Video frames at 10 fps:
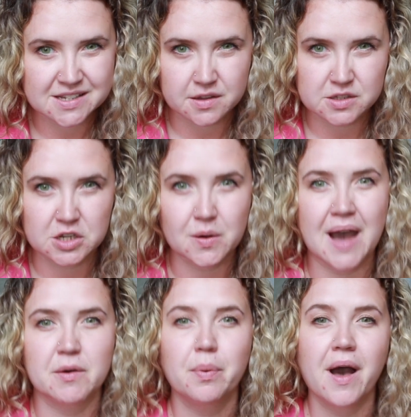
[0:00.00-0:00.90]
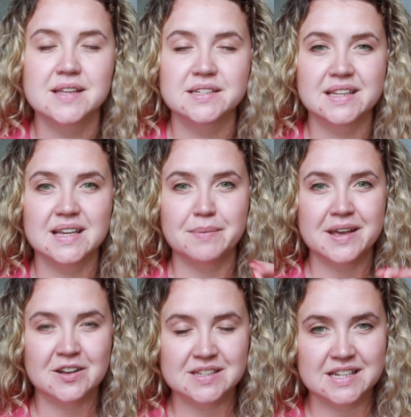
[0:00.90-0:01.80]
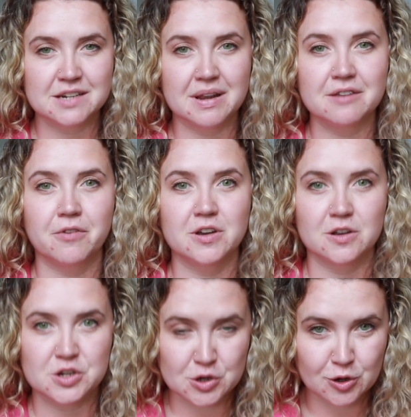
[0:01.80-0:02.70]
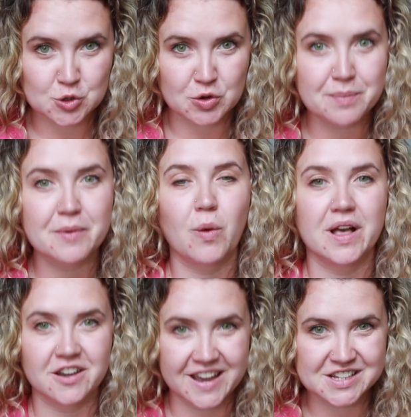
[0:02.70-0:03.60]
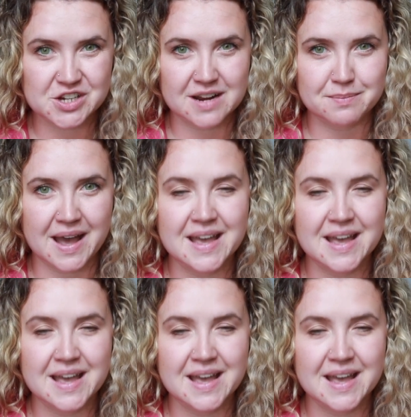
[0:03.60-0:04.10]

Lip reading: are the two I would personally be considering for your short trip while you're in Chiang Mai.